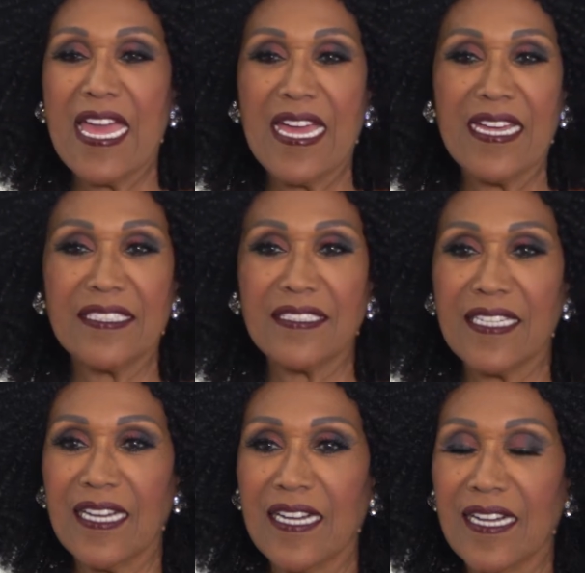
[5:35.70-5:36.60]
And
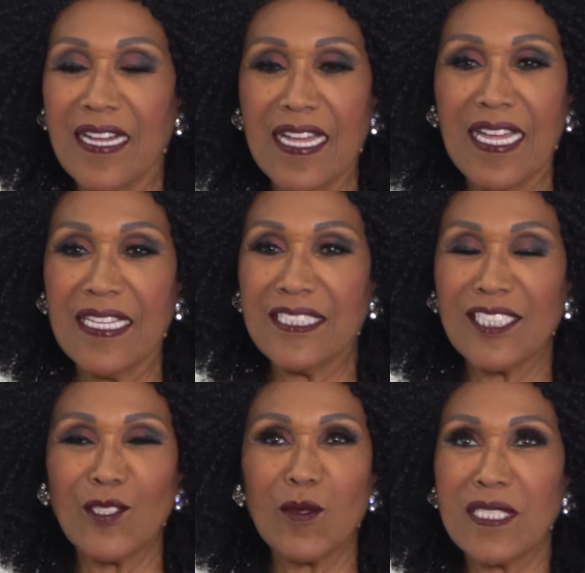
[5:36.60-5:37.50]
it
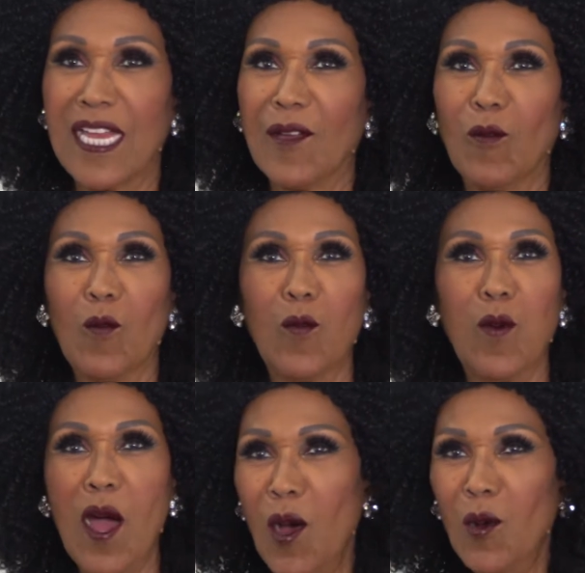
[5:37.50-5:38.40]
just was like,
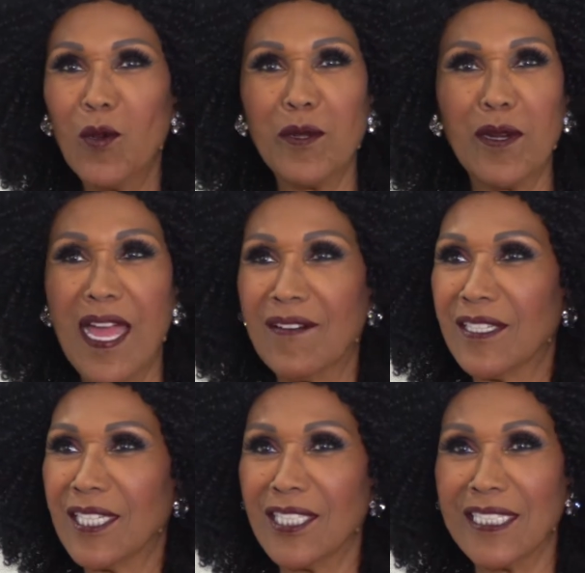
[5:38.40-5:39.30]
whoa, we were
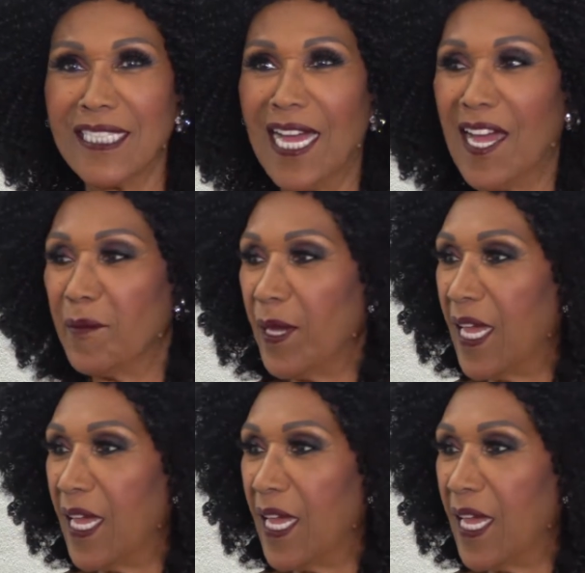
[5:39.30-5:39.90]
having a good time.